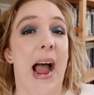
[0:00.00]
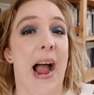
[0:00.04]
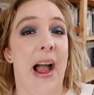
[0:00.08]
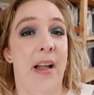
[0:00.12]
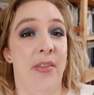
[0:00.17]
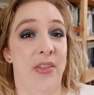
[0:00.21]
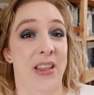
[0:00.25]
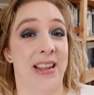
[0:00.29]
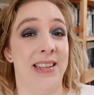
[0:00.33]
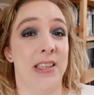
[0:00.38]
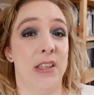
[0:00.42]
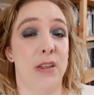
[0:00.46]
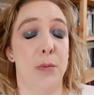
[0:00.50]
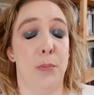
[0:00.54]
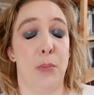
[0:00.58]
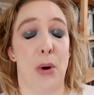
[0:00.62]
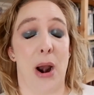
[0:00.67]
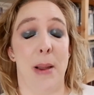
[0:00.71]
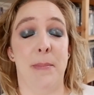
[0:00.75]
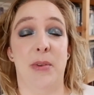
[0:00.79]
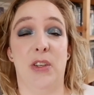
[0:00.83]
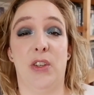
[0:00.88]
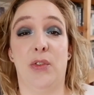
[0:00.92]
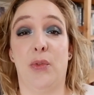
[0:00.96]
And that's the
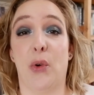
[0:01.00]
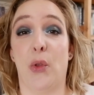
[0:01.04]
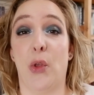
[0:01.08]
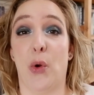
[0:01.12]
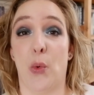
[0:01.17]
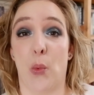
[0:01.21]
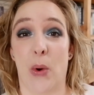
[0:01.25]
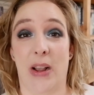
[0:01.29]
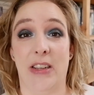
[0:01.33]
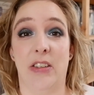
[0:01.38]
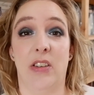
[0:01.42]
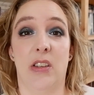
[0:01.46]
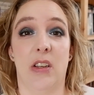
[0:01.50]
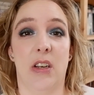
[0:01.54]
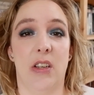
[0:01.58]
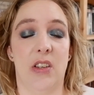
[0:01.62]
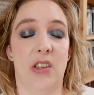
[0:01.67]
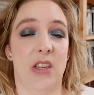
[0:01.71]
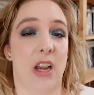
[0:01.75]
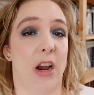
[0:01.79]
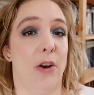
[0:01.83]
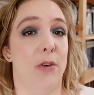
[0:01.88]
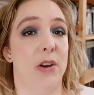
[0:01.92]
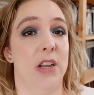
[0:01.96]
premise for the rest of the
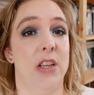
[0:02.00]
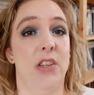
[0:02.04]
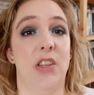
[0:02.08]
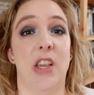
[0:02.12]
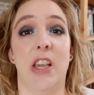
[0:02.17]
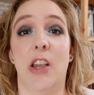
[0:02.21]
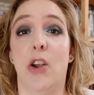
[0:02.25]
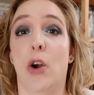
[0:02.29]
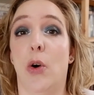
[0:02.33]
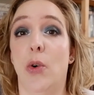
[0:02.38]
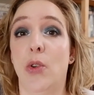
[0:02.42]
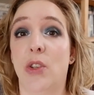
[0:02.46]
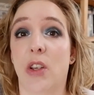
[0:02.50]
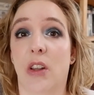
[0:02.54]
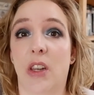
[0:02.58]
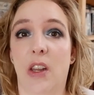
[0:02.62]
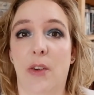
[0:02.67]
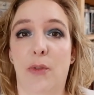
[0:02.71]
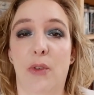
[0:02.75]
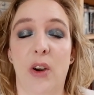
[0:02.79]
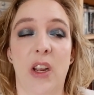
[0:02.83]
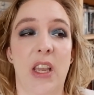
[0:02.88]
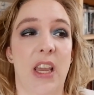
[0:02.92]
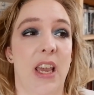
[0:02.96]
series. He goes on
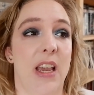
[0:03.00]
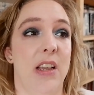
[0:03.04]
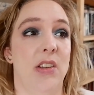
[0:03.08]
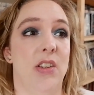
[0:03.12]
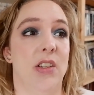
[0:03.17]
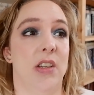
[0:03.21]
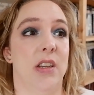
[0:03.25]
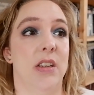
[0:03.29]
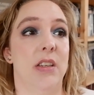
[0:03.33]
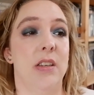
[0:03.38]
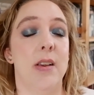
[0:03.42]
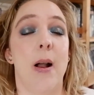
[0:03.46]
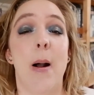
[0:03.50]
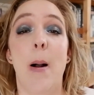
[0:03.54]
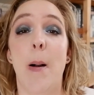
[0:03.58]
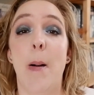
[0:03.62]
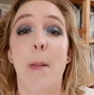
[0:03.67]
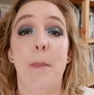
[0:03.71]
different cases.